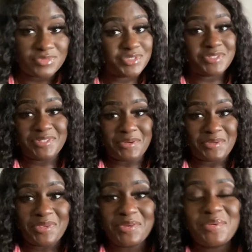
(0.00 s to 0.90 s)
So
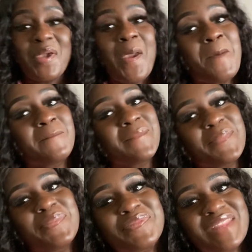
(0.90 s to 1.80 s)
cute.
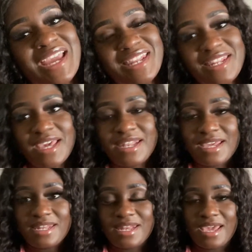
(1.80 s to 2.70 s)

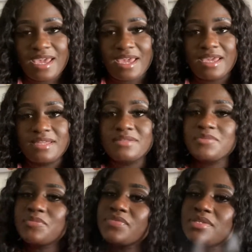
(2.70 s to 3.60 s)
$89.99.
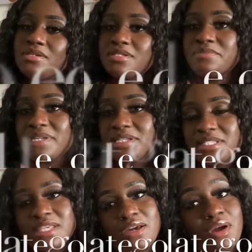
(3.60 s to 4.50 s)
Use my
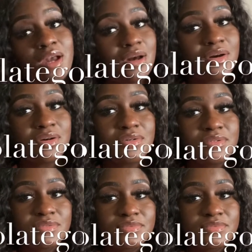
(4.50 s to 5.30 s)
discount code.